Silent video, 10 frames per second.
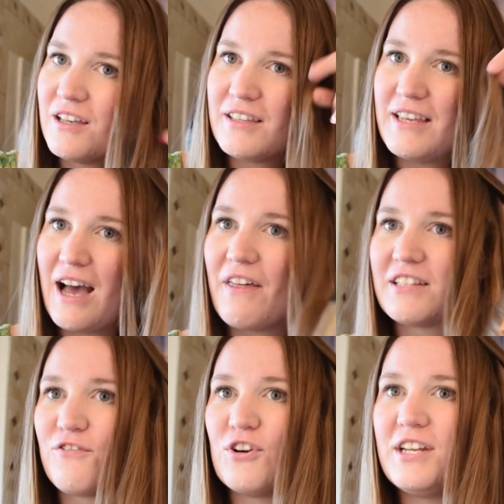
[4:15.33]
Yeah,
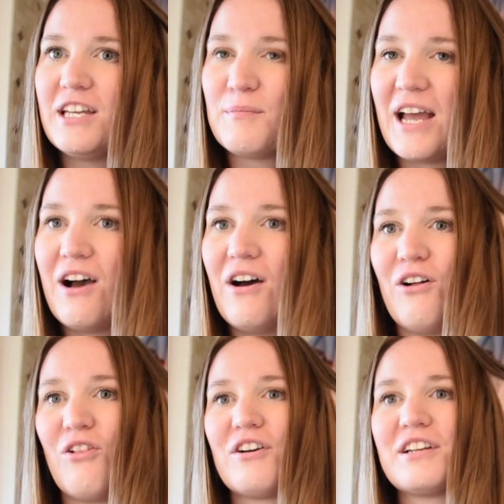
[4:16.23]
that's freaking me out how
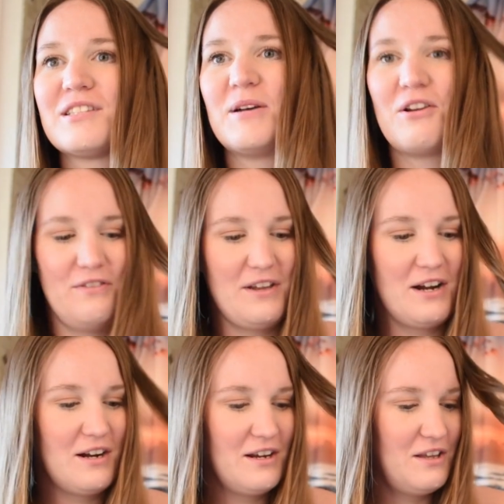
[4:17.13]
long it's been on
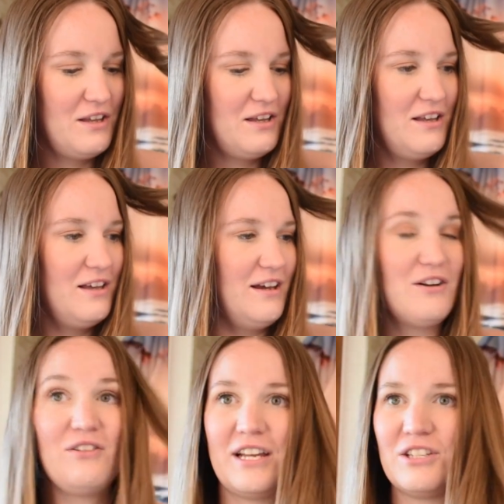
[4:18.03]
there. I
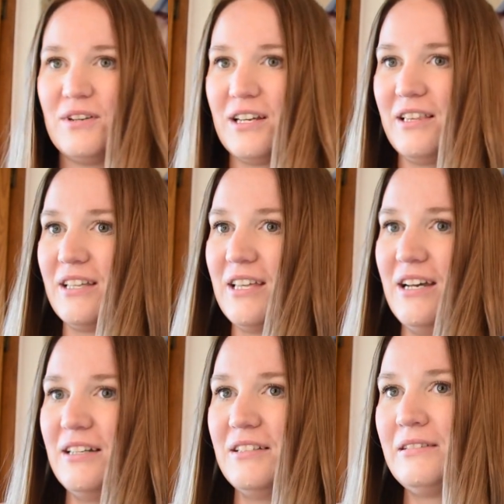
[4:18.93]
don't like doing it like
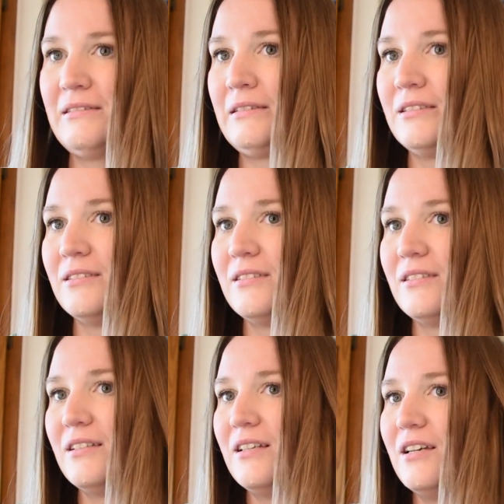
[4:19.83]
that.
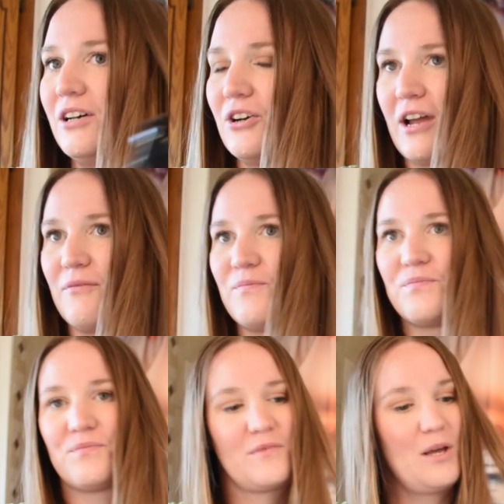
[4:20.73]
Okay,
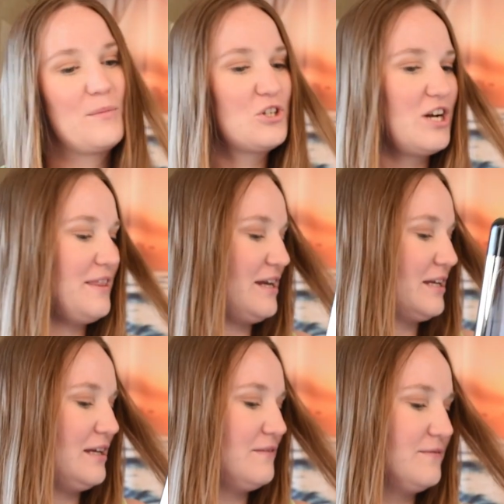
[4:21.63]
I'm gonna try that
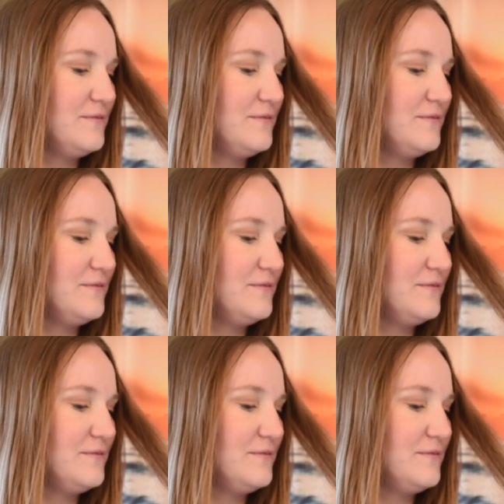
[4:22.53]
again.